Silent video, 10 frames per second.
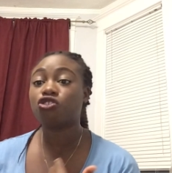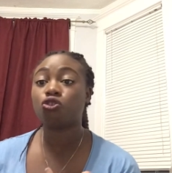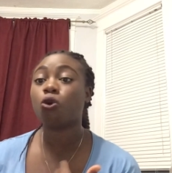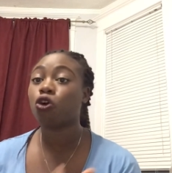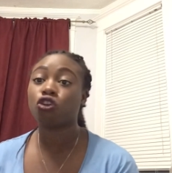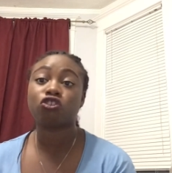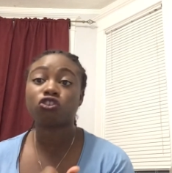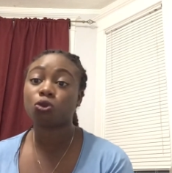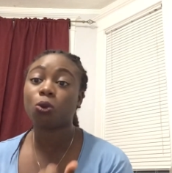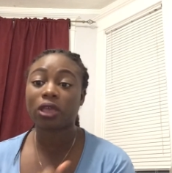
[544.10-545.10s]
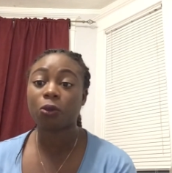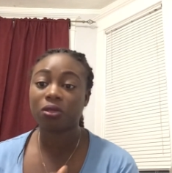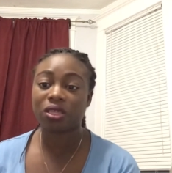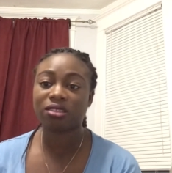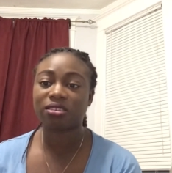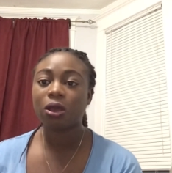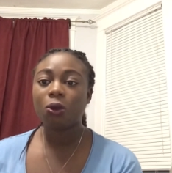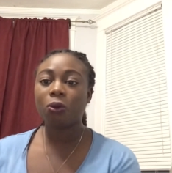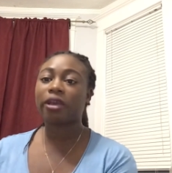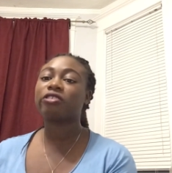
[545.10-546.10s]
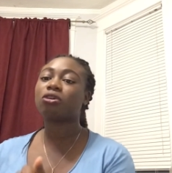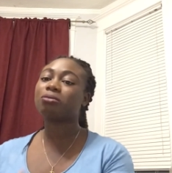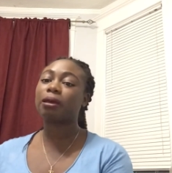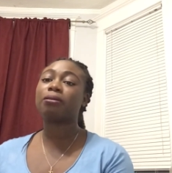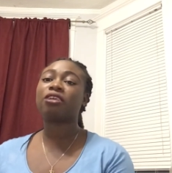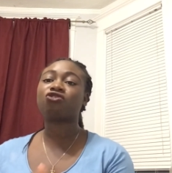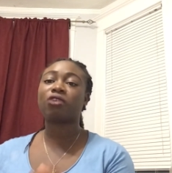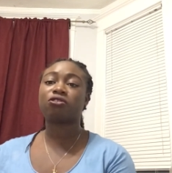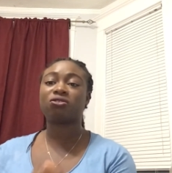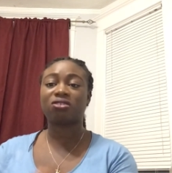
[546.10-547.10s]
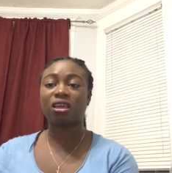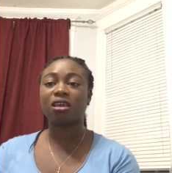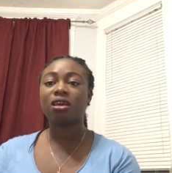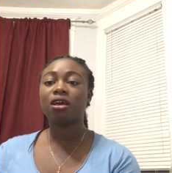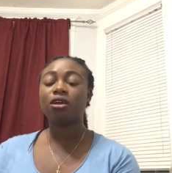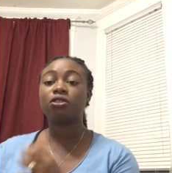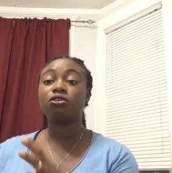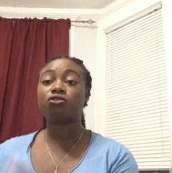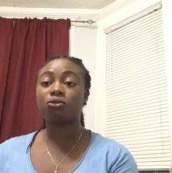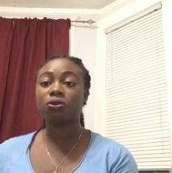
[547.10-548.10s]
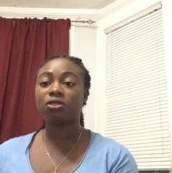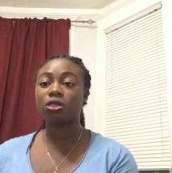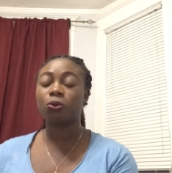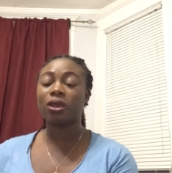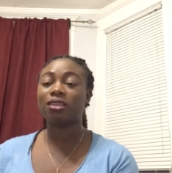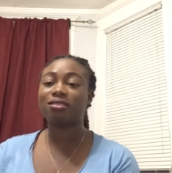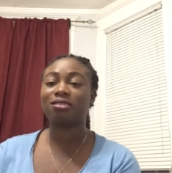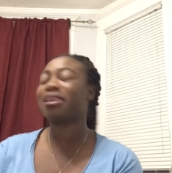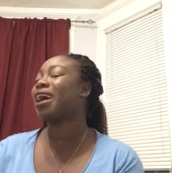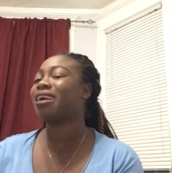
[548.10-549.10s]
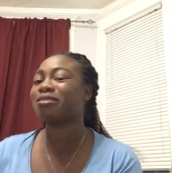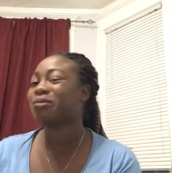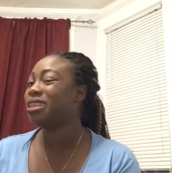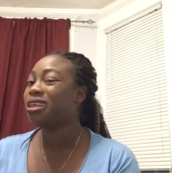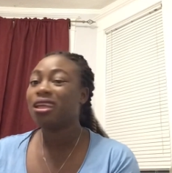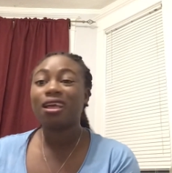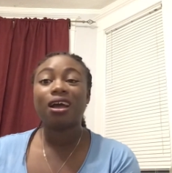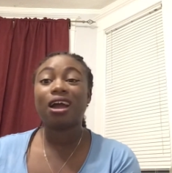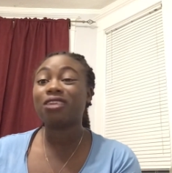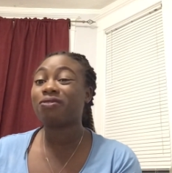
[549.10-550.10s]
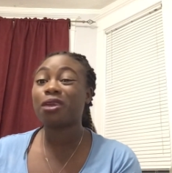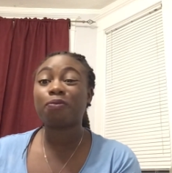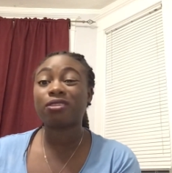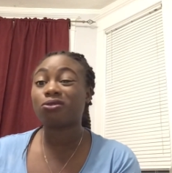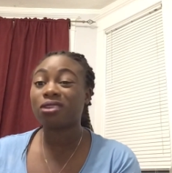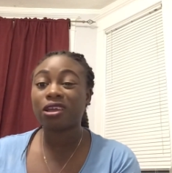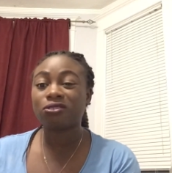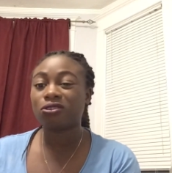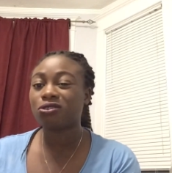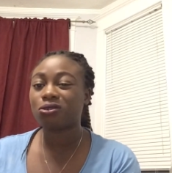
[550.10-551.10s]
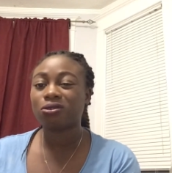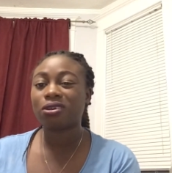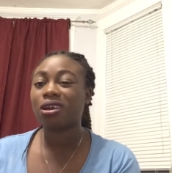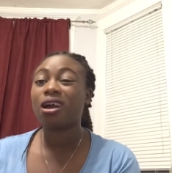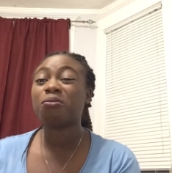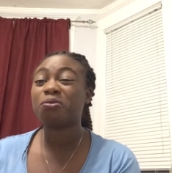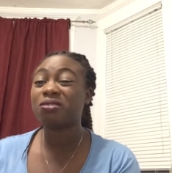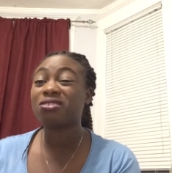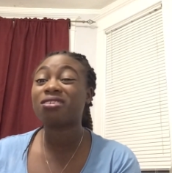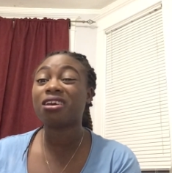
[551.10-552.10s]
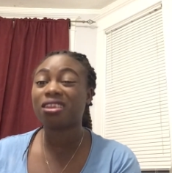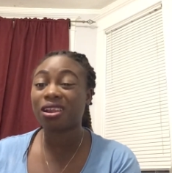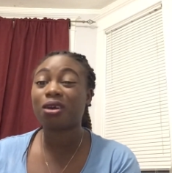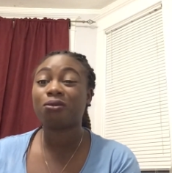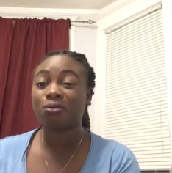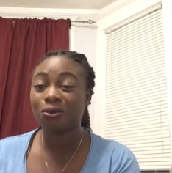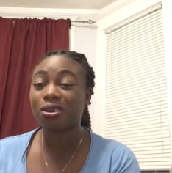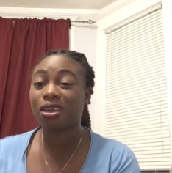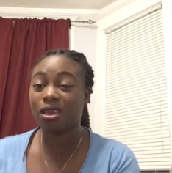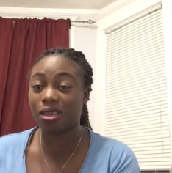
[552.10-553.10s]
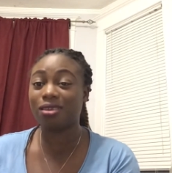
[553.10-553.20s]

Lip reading: you or you're just okay with it. Okay, sometimes let's try to say the truth the way it is. Guys, at this very particular juncture, I'm gonna be signing out. Okay,